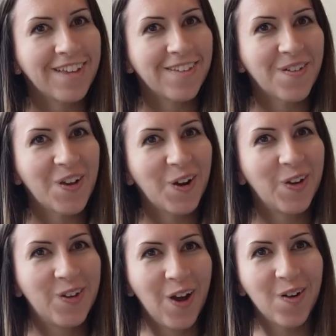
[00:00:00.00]
So there
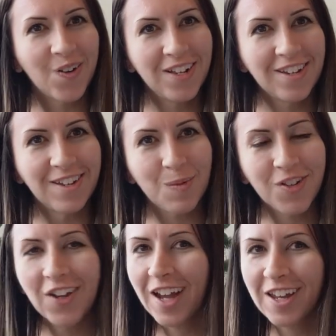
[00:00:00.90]
you go
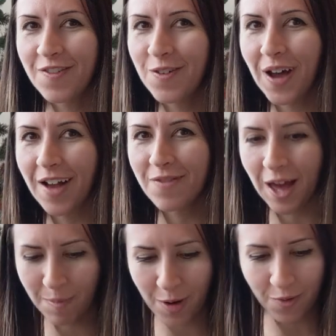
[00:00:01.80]
double check if you have
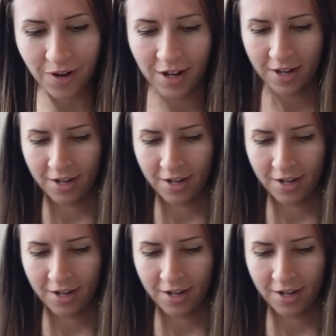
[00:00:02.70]
that bone.